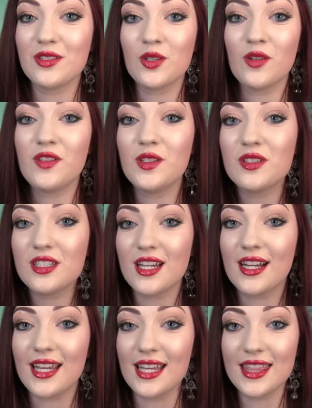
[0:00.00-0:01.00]
so if you
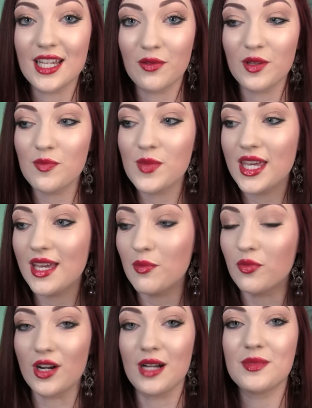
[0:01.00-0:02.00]
stuck in there with me,
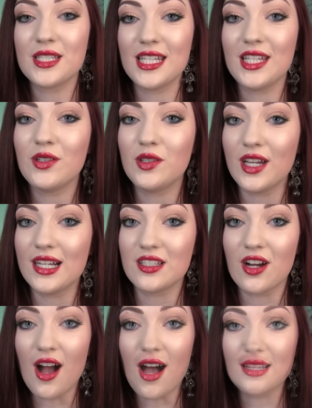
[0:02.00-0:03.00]
props to you. You
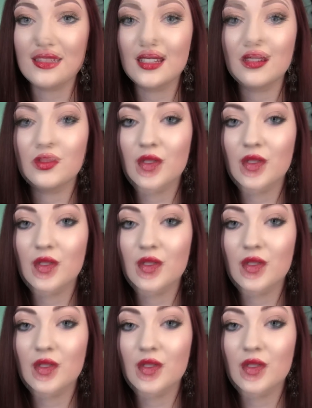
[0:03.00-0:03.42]
guys are awesome.